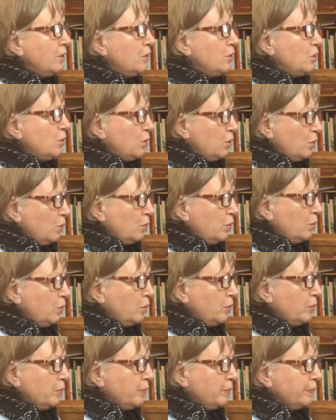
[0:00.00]

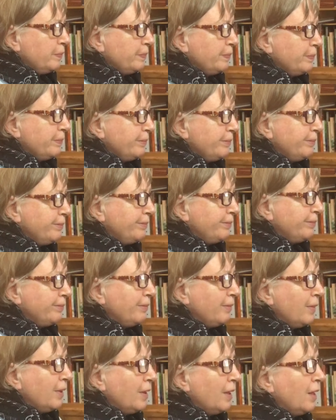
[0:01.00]

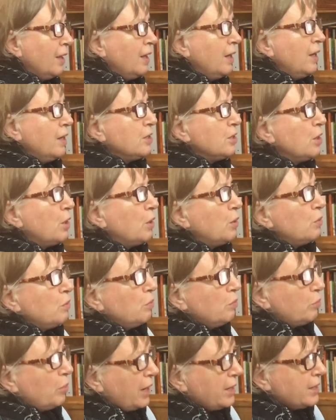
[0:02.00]
2. So
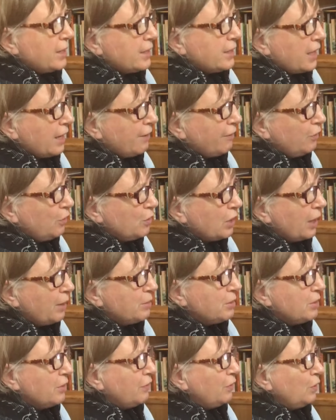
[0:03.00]
practice that a few
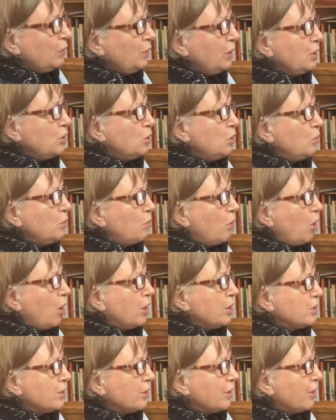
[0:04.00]
times if you need to.
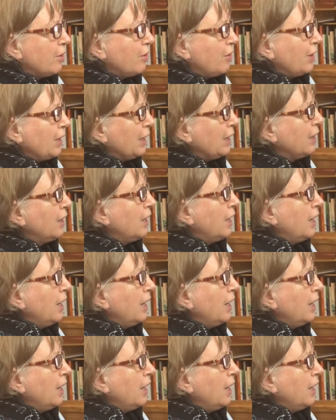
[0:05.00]
Pause the thing.